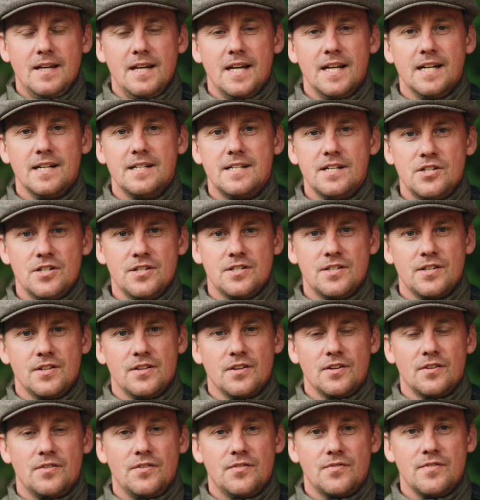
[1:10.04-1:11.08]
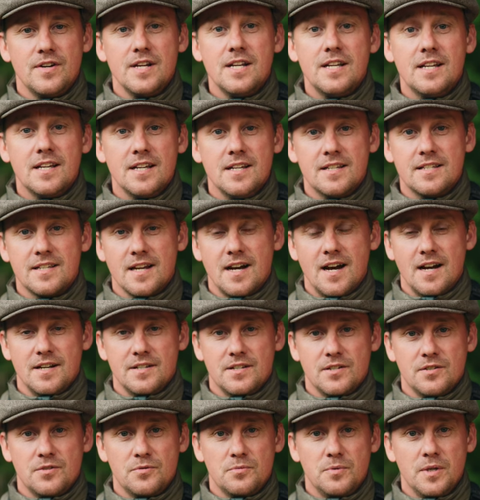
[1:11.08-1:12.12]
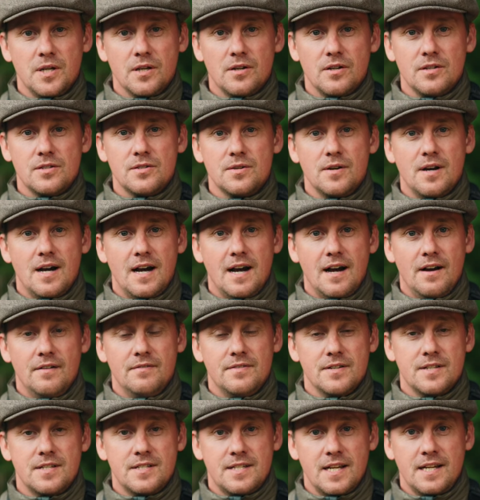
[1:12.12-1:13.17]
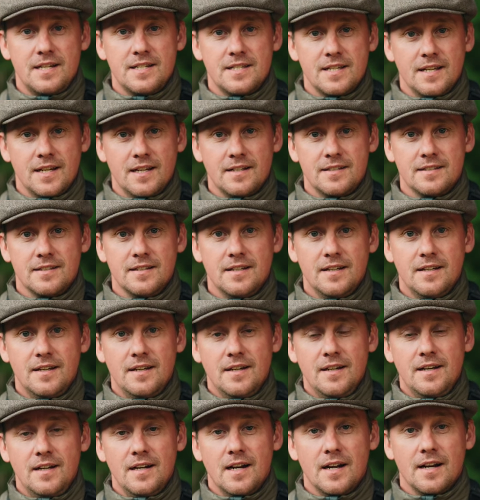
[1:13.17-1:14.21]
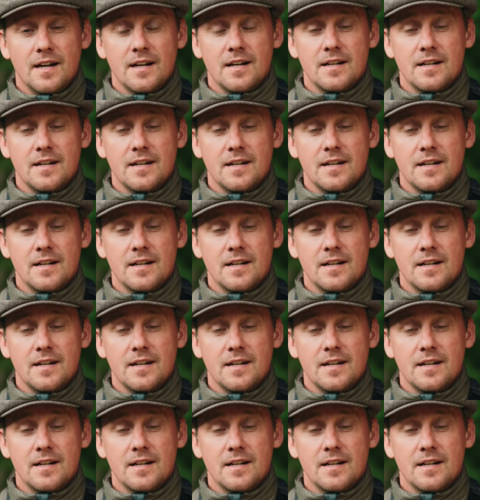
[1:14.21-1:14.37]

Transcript: In addition to the three key sizes, we also have a six eight and